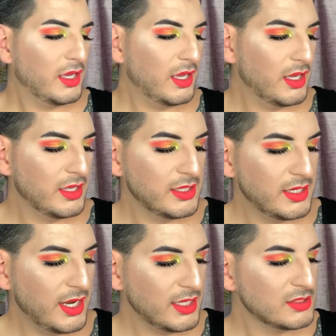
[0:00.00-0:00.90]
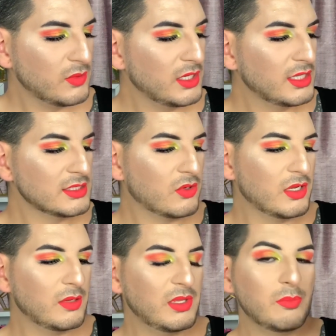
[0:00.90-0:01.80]
The next one is
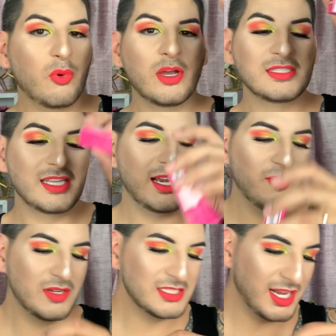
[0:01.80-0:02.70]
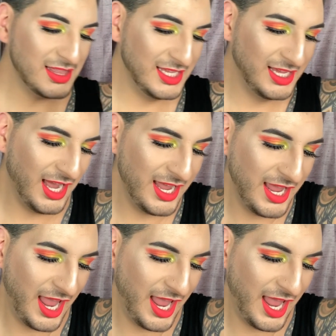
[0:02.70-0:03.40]
going to be Poinsettia, which I think